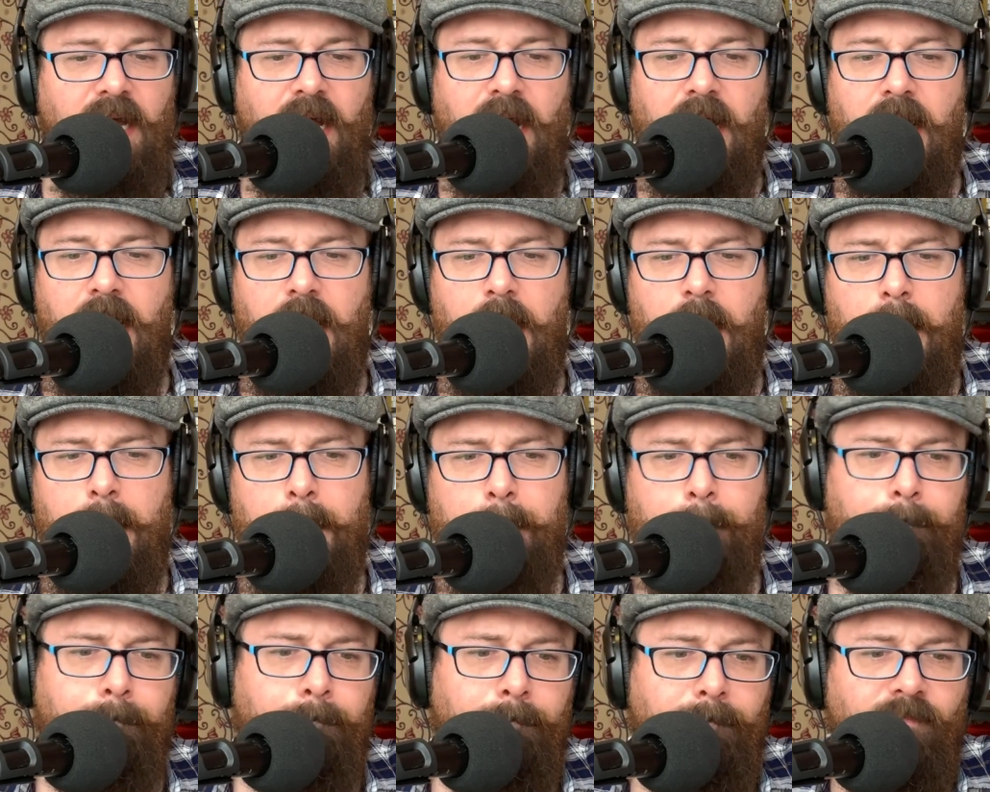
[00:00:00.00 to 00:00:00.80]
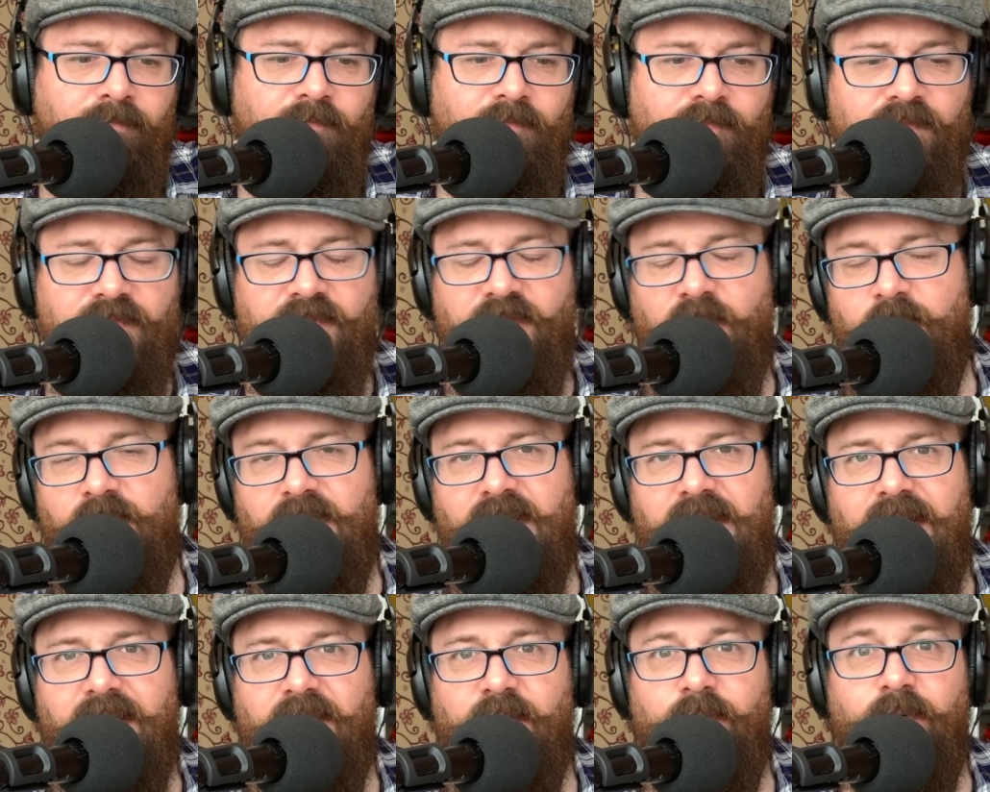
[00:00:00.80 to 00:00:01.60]
So with
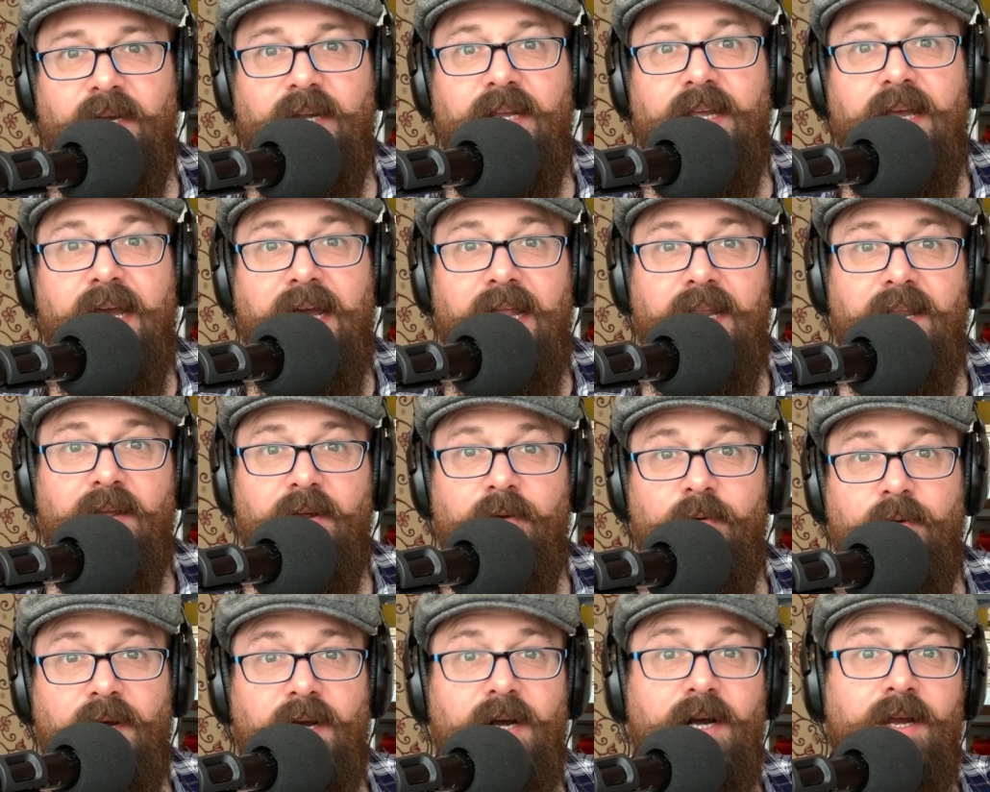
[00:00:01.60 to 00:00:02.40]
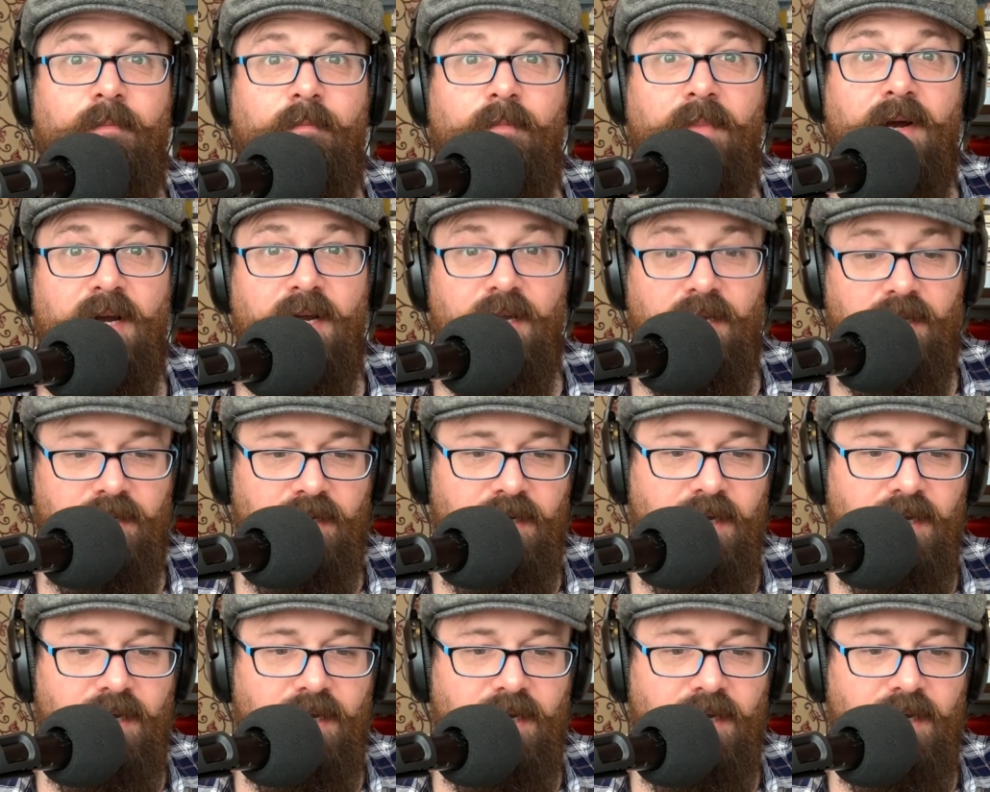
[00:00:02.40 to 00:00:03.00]
that out of the way, hello, I'm Mark,